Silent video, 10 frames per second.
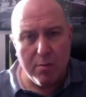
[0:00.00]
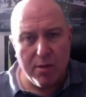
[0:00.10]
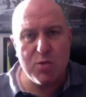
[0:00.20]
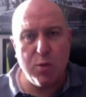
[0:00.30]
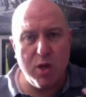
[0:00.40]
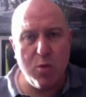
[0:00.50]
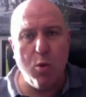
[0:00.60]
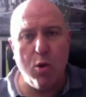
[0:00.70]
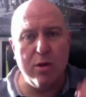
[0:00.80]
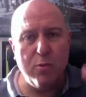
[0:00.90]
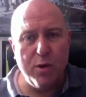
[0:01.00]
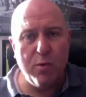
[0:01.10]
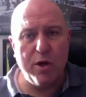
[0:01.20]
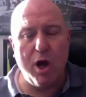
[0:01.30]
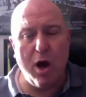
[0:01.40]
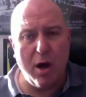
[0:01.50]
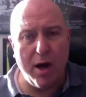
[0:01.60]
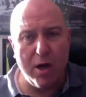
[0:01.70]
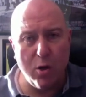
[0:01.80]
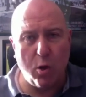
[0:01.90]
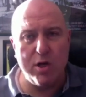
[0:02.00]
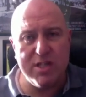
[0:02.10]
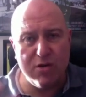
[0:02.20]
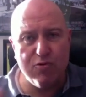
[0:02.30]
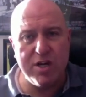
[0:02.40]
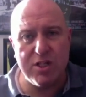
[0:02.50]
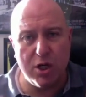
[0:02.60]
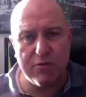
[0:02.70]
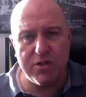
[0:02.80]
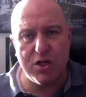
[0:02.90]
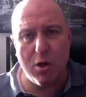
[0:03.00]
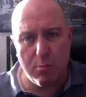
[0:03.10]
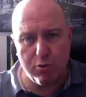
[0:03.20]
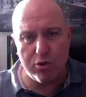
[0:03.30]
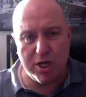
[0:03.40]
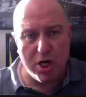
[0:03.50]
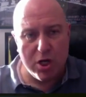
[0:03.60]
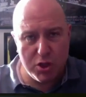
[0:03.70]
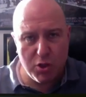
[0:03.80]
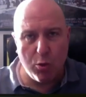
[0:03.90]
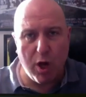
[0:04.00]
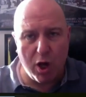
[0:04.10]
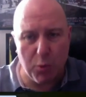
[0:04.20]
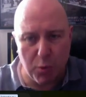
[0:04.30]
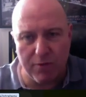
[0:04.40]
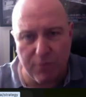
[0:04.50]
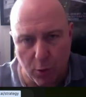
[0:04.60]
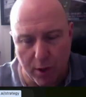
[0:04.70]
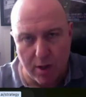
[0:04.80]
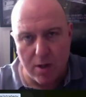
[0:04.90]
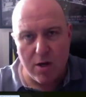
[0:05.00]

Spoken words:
But that's what you want when you want high quality research for a certain project to do all the hard work for you.